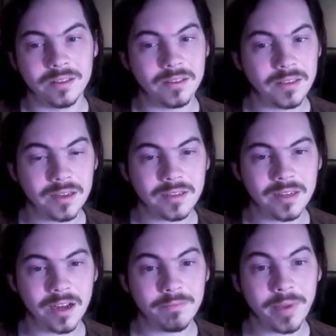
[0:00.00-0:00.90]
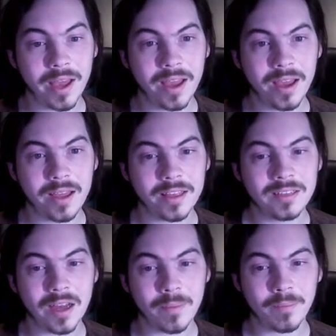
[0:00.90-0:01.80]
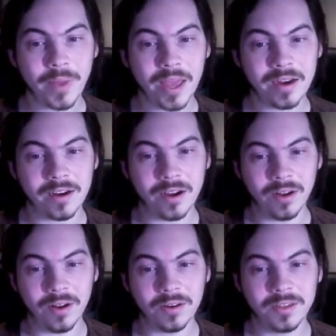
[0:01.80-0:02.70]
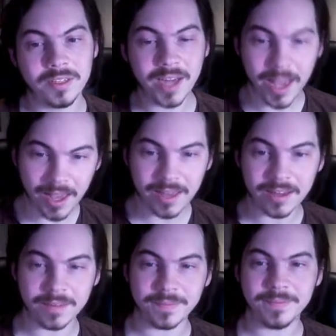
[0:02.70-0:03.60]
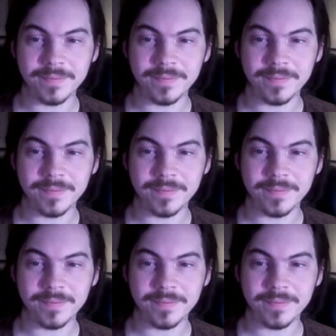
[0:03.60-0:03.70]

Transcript: That's not bad. That's not bad at all. Damn.